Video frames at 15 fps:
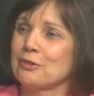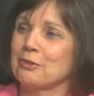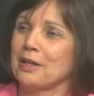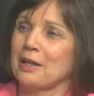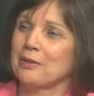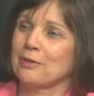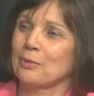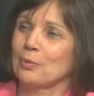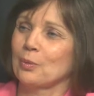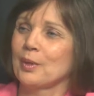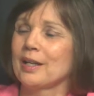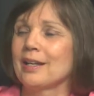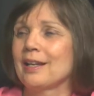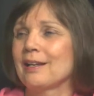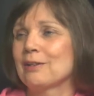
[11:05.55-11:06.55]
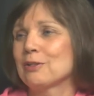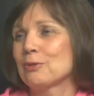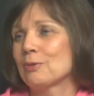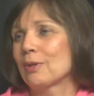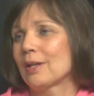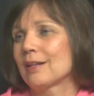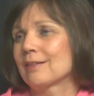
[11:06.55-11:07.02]
Do you like the reading? Do
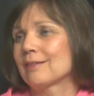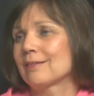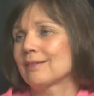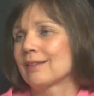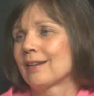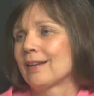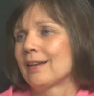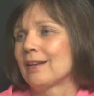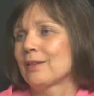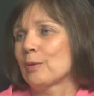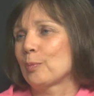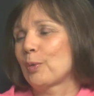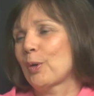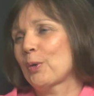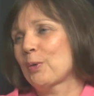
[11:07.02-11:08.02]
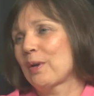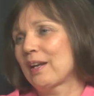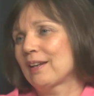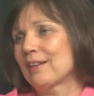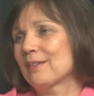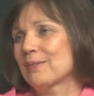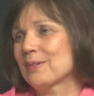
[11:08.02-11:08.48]
you like the
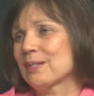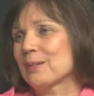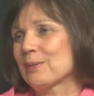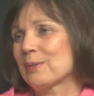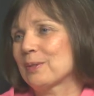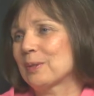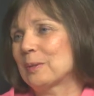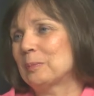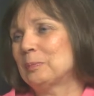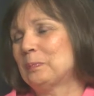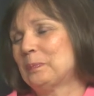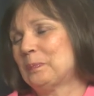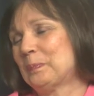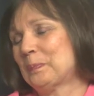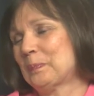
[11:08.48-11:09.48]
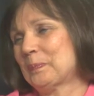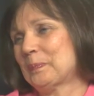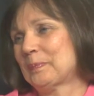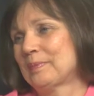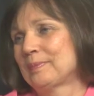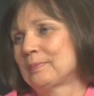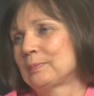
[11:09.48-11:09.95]
programs? Oh, it, it, it, it's
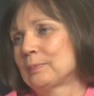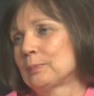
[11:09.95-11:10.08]
hard. I mean,